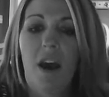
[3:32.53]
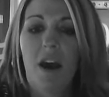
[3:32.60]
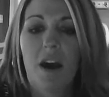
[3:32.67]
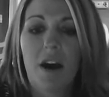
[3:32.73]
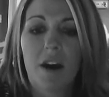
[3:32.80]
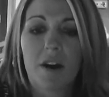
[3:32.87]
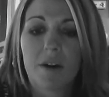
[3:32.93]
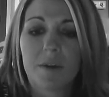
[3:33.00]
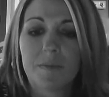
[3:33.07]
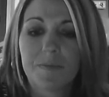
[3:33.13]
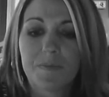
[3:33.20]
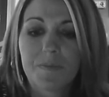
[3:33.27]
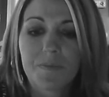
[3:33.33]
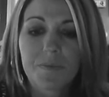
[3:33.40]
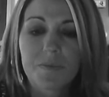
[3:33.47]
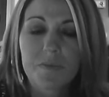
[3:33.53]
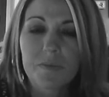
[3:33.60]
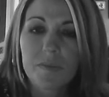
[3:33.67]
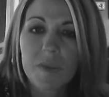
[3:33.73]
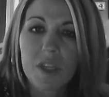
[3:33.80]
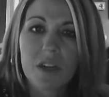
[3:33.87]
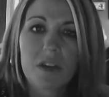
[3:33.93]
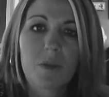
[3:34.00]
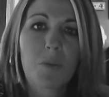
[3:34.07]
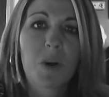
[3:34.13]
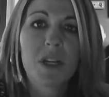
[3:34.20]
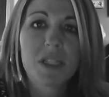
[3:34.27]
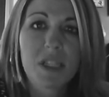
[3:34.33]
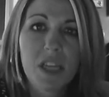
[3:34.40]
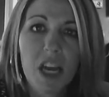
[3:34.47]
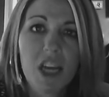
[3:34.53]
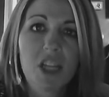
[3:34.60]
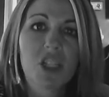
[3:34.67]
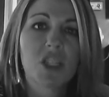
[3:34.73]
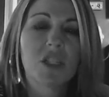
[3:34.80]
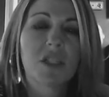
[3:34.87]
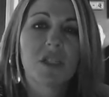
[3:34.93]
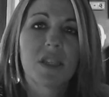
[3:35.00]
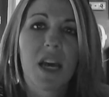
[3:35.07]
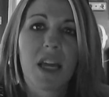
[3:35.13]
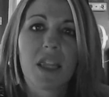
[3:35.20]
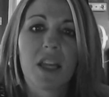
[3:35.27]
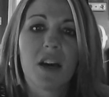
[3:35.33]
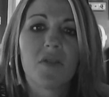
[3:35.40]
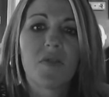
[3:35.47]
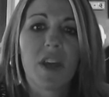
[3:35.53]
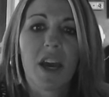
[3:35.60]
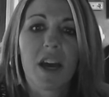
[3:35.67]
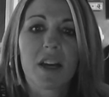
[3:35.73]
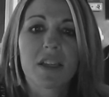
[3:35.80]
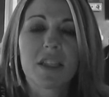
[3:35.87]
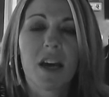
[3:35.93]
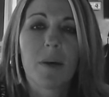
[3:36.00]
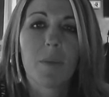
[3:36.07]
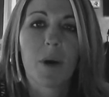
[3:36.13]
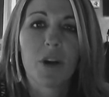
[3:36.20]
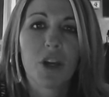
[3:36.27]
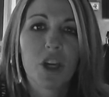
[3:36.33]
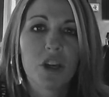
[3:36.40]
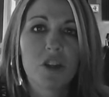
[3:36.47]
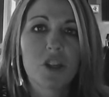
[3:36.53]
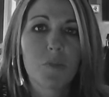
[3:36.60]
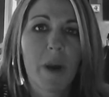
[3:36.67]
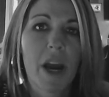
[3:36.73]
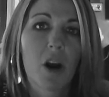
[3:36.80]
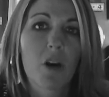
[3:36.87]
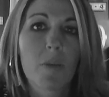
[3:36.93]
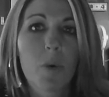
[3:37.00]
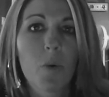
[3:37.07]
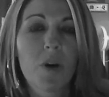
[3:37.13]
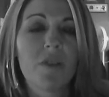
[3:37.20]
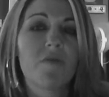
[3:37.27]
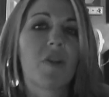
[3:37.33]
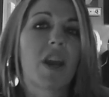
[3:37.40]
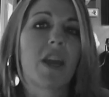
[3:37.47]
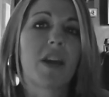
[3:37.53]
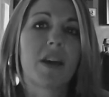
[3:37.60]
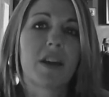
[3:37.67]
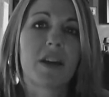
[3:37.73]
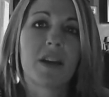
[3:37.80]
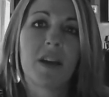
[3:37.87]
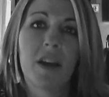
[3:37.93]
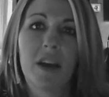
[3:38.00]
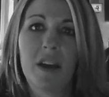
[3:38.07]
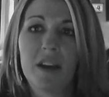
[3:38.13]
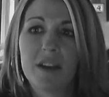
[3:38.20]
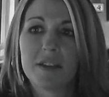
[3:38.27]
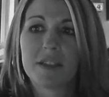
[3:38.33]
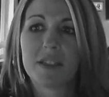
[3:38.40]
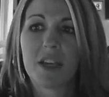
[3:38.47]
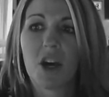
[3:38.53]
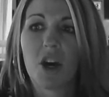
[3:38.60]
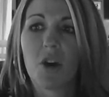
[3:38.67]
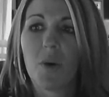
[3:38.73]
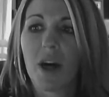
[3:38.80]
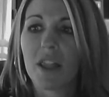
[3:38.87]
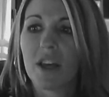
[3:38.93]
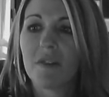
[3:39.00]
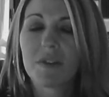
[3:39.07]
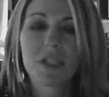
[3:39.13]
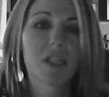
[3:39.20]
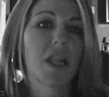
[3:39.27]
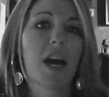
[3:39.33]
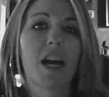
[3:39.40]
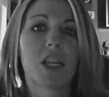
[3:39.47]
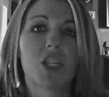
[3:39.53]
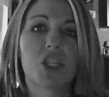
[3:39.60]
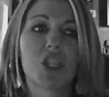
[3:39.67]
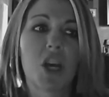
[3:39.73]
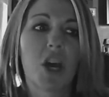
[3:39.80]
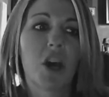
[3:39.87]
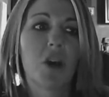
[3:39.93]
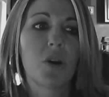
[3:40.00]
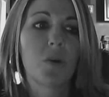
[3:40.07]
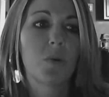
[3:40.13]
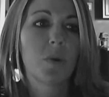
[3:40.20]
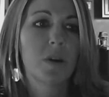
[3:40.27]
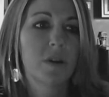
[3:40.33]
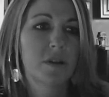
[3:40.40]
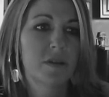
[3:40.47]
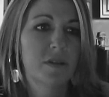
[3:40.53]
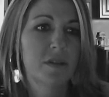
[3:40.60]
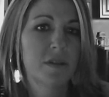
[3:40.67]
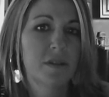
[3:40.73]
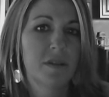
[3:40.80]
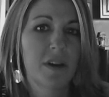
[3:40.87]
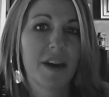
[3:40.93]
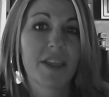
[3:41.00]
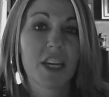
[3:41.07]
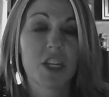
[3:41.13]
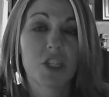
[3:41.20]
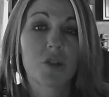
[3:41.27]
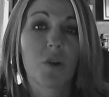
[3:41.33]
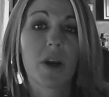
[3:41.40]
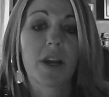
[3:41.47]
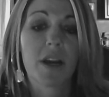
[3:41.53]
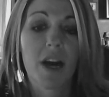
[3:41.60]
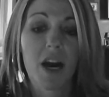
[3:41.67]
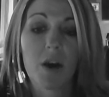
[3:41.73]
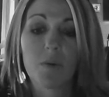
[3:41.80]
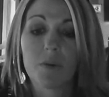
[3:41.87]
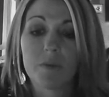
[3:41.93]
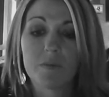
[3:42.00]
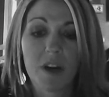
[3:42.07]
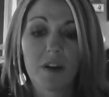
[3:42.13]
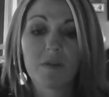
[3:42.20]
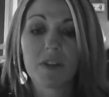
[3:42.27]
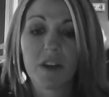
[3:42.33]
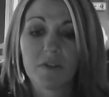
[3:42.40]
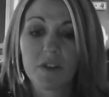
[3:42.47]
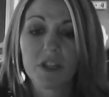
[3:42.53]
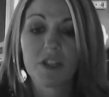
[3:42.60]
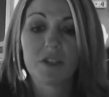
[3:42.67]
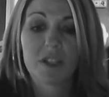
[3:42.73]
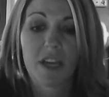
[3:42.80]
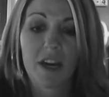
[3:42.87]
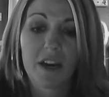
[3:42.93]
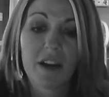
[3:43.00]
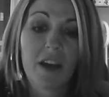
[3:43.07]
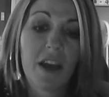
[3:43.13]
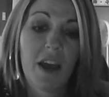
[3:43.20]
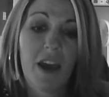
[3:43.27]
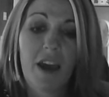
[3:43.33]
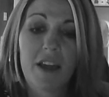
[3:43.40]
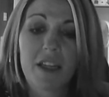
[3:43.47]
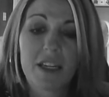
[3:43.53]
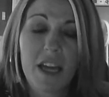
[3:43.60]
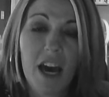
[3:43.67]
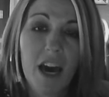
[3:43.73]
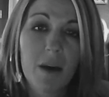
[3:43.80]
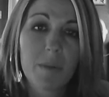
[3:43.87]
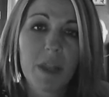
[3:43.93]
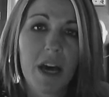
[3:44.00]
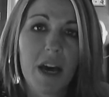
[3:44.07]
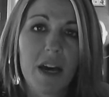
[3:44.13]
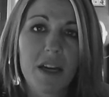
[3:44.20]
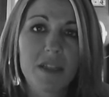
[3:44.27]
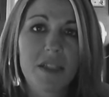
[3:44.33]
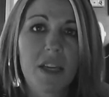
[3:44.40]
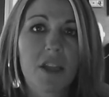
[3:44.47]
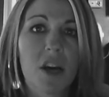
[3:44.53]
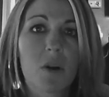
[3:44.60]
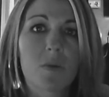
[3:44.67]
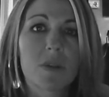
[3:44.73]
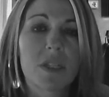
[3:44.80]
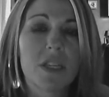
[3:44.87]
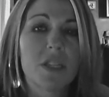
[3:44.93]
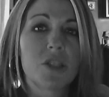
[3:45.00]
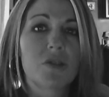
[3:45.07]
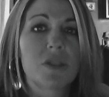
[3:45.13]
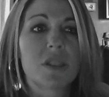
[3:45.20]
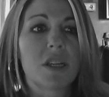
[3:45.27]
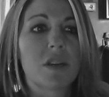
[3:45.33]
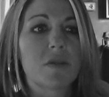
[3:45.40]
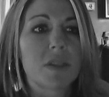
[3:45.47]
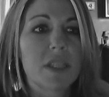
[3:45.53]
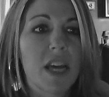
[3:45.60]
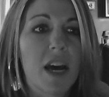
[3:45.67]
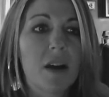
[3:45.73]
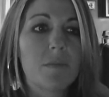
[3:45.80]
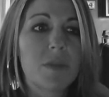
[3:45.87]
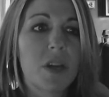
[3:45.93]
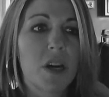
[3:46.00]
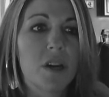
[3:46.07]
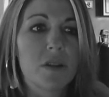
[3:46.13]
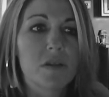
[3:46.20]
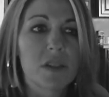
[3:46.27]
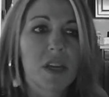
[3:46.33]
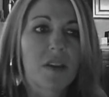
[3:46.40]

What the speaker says: The presentations, I love that because I'm a huge PowerPoint fan. So I love a slideshow. I think it's great. I'll definitely use that. The timelines I thought were interesting on the time toast.